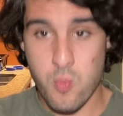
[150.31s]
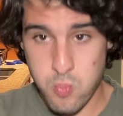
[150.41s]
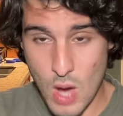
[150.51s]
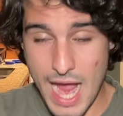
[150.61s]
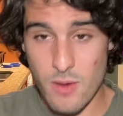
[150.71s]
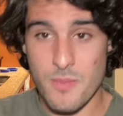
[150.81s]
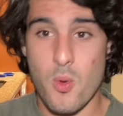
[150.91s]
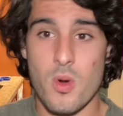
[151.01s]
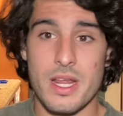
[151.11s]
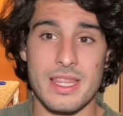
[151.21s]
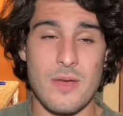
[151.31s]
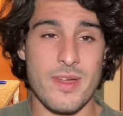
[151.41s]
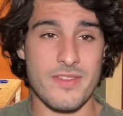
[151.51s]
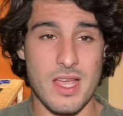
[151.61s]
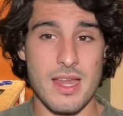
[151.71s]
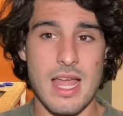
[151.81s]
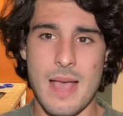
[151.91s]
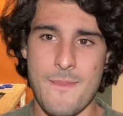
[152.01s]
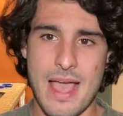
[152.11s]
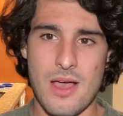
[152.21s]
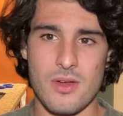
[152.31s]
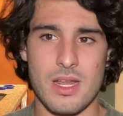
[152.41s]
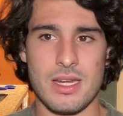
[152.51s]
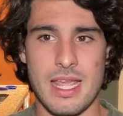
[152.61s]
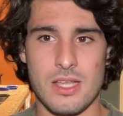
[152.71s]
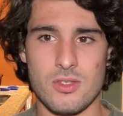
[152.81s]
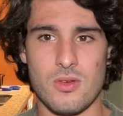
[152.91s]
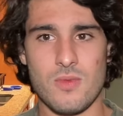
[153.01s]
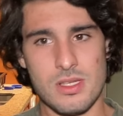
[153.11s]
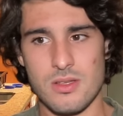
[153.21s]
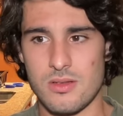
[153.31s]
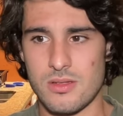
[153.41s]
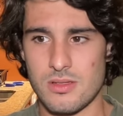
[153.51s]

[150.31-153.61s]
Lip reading: prior reporting that we've done about D'Angelo Russell.